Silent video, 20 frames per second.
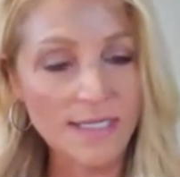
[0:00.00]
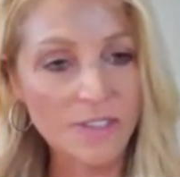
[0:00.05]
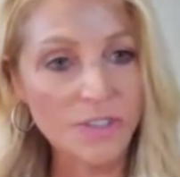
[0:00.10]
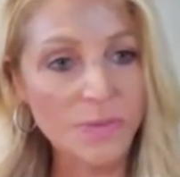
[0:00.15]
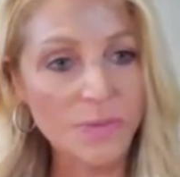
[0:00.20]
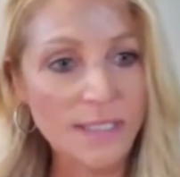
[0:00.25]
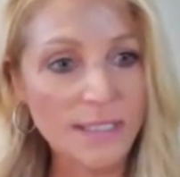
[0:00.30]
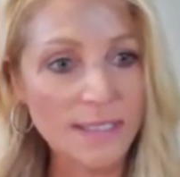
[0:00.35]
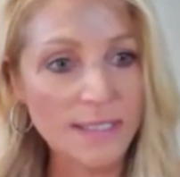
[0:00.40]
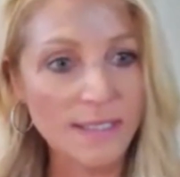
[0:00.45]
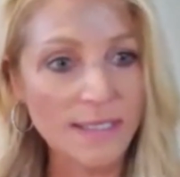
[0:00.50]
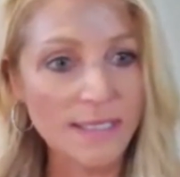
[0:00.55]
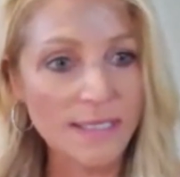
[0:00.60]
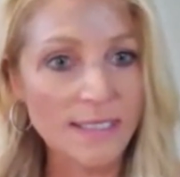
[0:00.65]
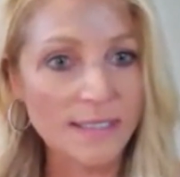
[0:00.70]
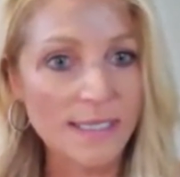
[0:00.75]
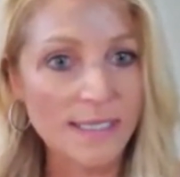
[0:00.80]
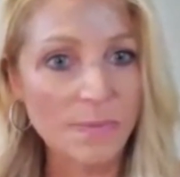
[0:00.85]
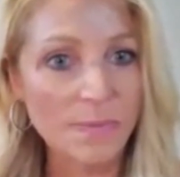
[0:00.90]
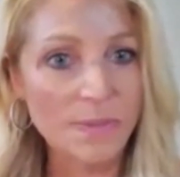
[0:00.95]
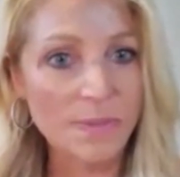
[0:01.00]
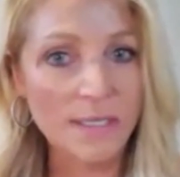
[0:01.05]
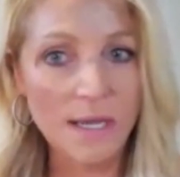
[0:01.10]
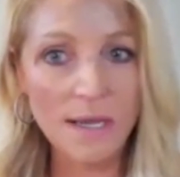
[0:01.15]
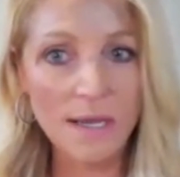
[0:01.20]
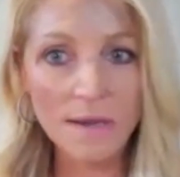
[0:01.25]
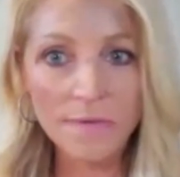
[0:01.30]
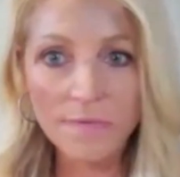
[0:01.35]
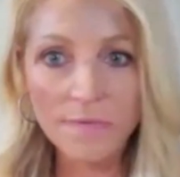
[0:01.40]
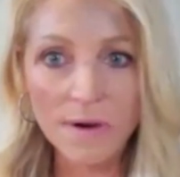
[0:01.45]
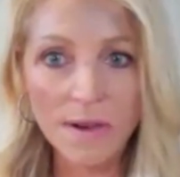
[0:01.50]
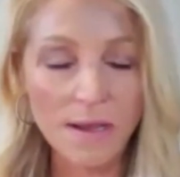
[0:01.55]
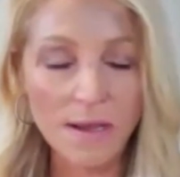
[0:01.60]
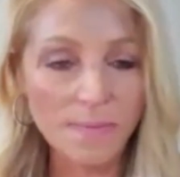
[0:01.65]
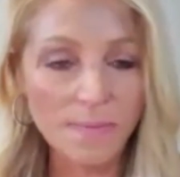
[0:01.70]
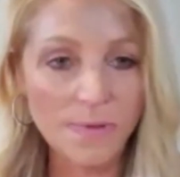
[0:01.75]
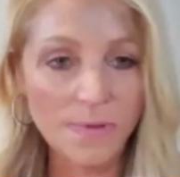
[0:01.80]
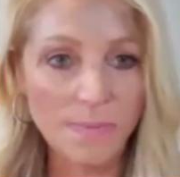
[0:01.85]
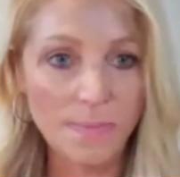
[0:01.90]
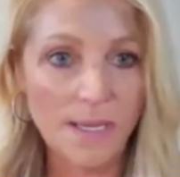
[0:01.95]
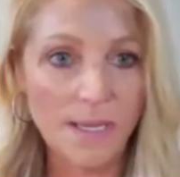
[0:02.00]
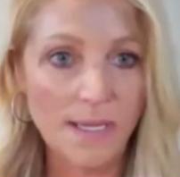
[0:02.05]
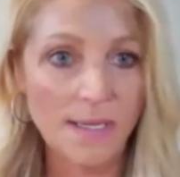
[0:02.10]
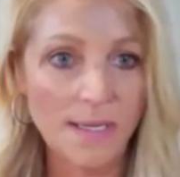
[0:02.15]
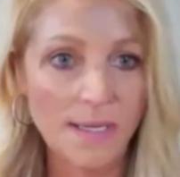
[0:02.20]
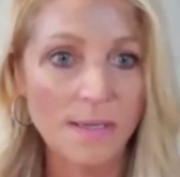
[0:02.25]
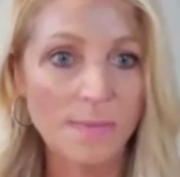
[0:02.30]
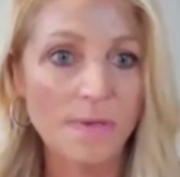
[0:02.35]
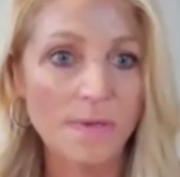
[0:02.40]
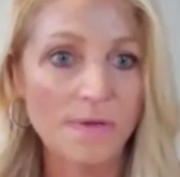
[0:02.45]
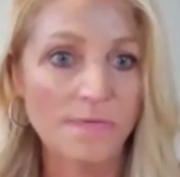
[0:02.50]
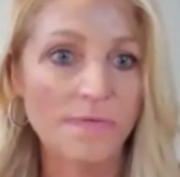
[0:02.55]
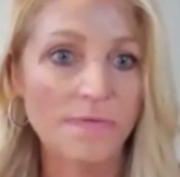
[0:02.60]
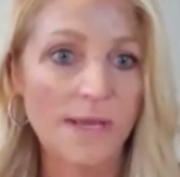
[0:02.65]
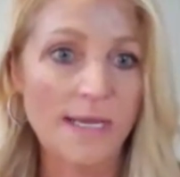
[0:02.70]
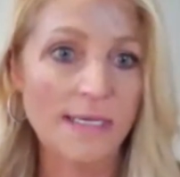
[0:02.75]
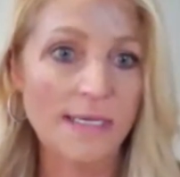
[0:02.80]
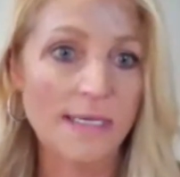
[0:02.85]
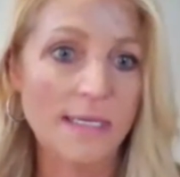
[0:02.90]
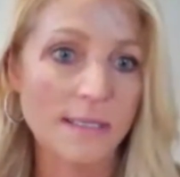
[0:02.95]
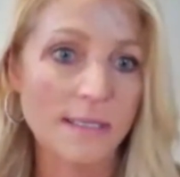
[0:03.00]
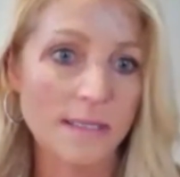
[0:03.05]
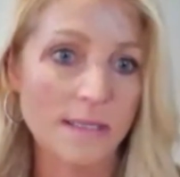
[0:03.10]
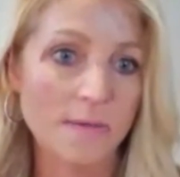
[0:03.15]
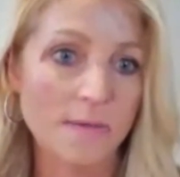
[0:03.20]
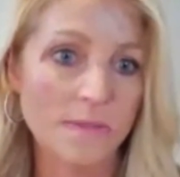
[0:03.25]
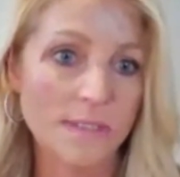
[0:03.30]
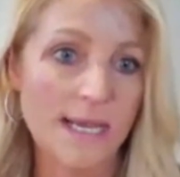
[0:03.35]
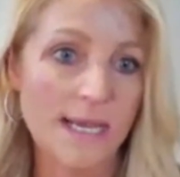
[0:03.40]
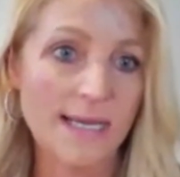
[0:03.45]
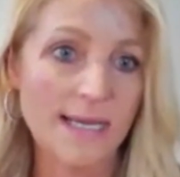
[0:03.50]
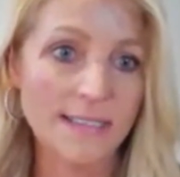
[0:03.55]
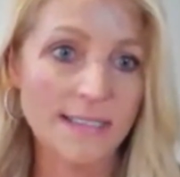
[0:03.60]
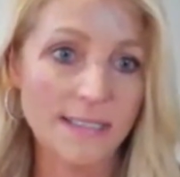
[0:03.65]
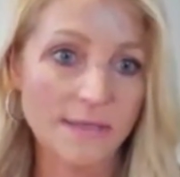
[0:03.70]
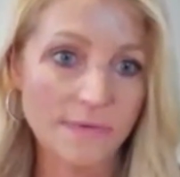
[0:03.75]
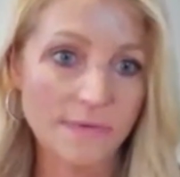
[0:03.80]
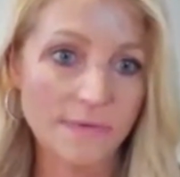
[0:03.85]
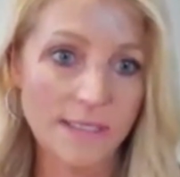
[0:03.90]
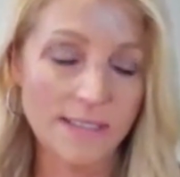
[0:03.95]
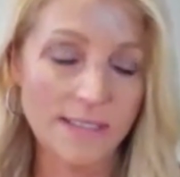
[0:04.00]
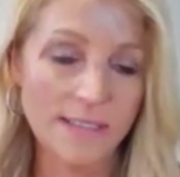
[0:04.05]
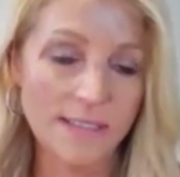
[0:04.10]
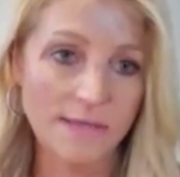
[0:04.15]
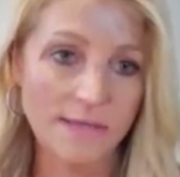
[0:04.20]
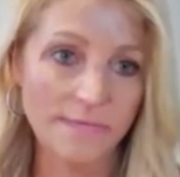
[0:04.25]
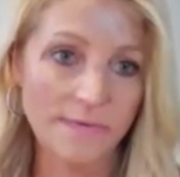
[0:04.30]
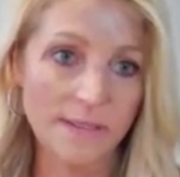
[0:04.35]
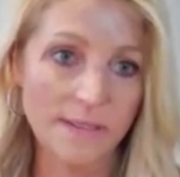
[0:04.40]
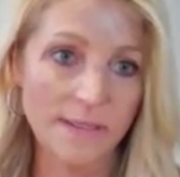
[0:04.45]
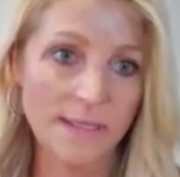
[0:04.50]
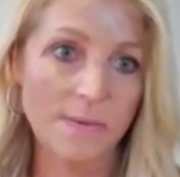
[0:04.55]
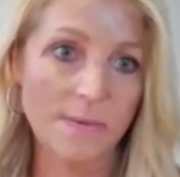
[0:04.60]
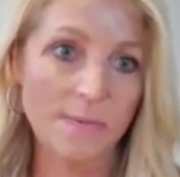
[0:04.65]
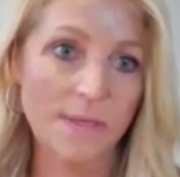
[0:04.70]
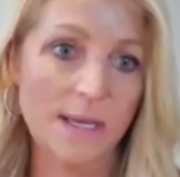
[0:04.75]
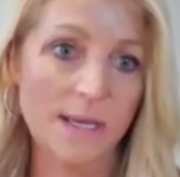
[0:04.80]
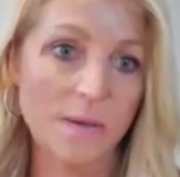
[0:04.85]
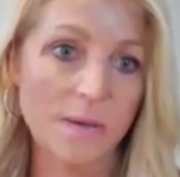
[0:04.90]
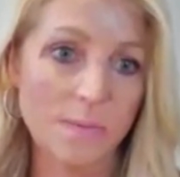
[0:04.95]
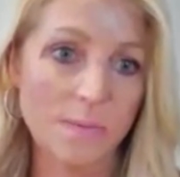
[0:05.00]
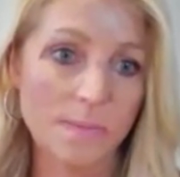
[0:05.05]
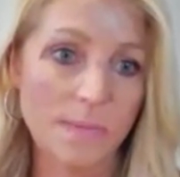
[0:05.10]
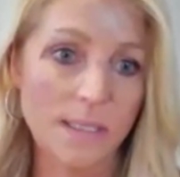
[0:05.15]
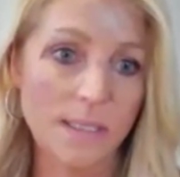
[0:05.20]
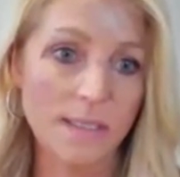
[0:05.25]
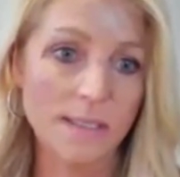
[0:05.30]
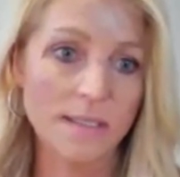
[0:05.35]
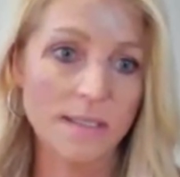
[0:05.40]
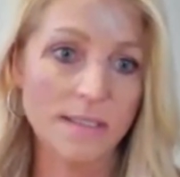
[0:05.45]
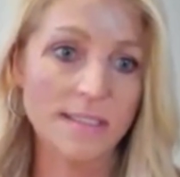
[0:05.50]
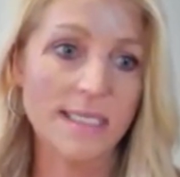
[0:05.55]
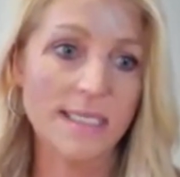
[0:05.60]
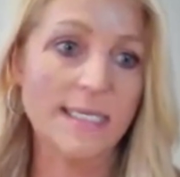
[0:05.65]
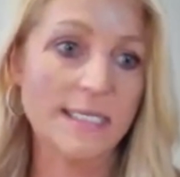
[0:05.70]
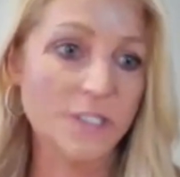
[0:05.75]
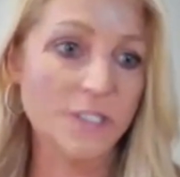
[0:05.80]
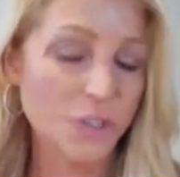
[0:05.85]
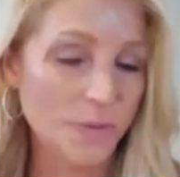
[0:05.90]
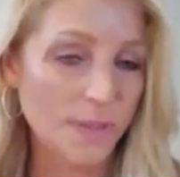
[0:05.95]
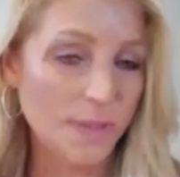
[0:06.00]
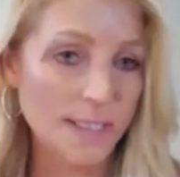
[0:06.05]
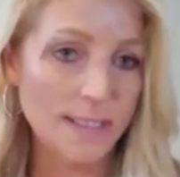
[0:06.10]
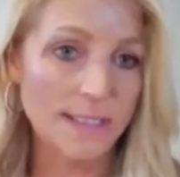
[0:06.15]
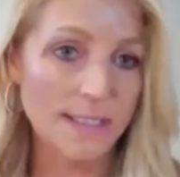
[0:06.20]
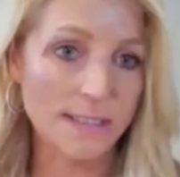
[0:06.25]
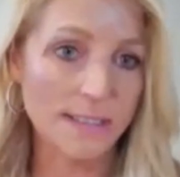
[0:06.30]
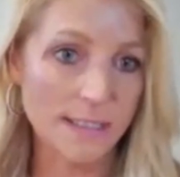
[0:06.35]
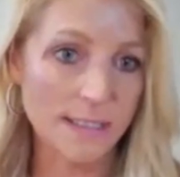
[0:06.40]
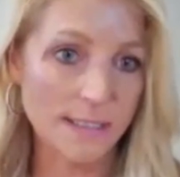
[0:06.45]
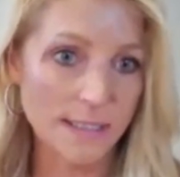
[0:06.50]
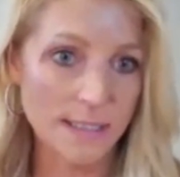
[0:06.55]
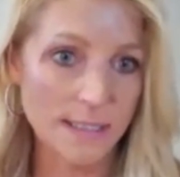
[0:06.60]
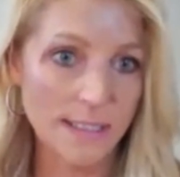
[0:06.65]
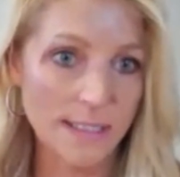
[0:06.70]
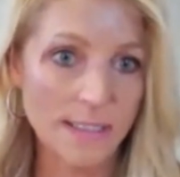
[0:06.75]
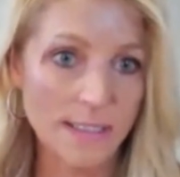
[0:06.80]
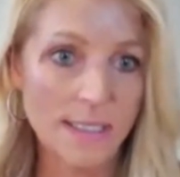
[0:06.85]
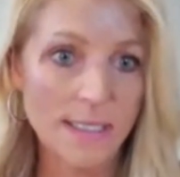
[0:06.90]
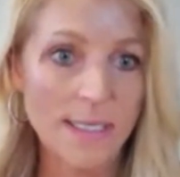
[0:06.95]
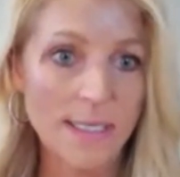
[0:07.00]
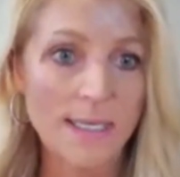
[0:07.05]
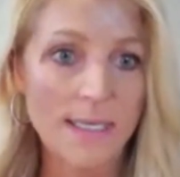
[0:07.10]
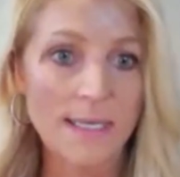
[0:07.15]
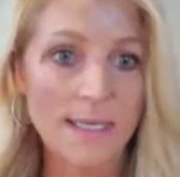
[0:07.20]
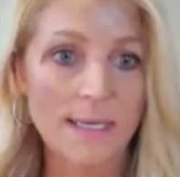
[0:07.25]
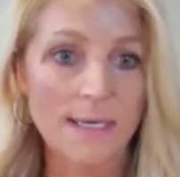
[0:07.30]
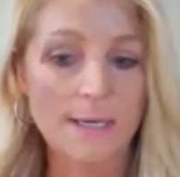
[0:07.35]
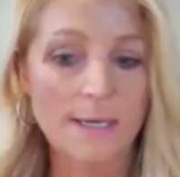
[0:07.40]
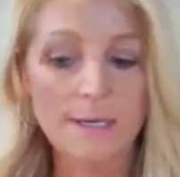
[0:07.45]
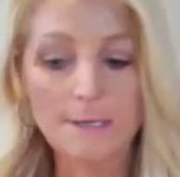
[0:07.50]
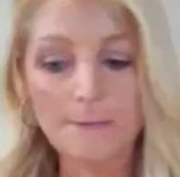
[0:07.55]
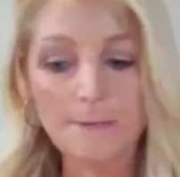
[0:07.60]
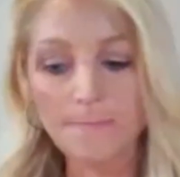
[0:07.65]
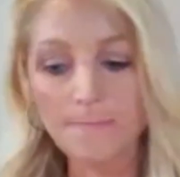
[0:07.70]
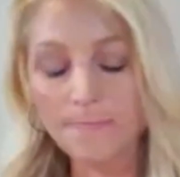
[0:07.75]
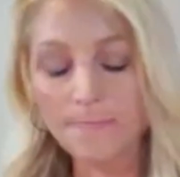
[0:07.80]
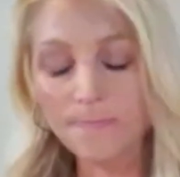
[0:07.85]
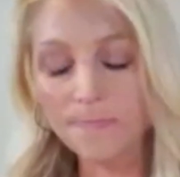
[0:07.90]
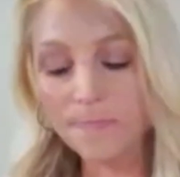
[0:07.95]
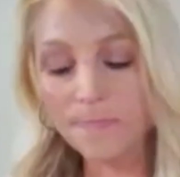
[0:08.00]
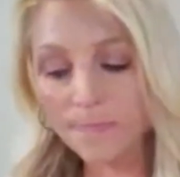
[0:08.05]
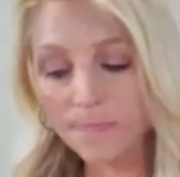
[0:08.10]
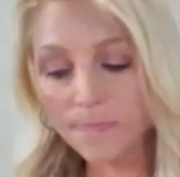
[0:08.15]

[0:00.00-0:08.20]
doing the things that would cover up the pain, but finding those activities even that would help me dig into it and sit in it. Um,